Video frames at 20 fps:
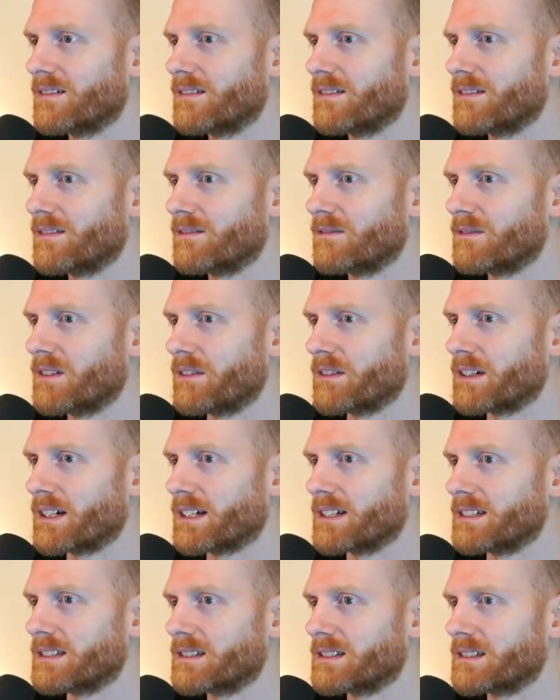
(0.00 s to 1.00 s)
Very
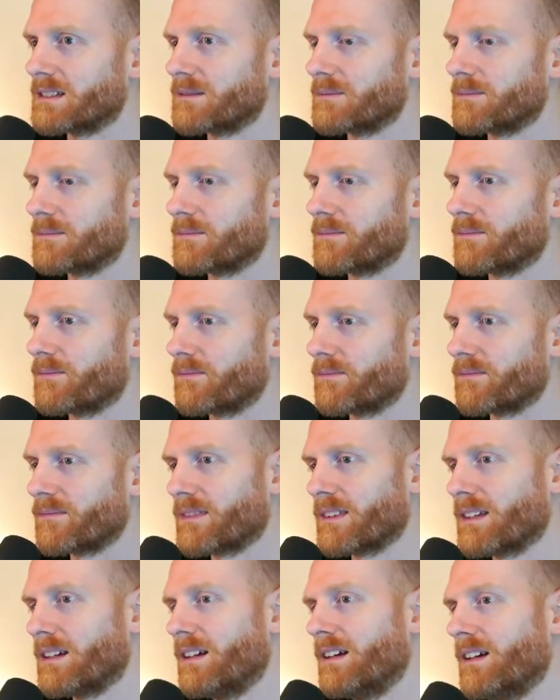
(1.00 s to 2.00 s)
nice.
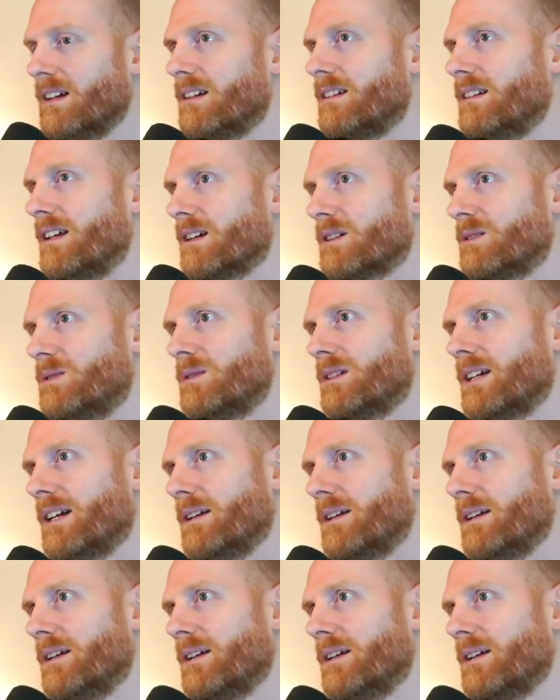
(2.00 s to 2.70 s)
Yeah, cool game,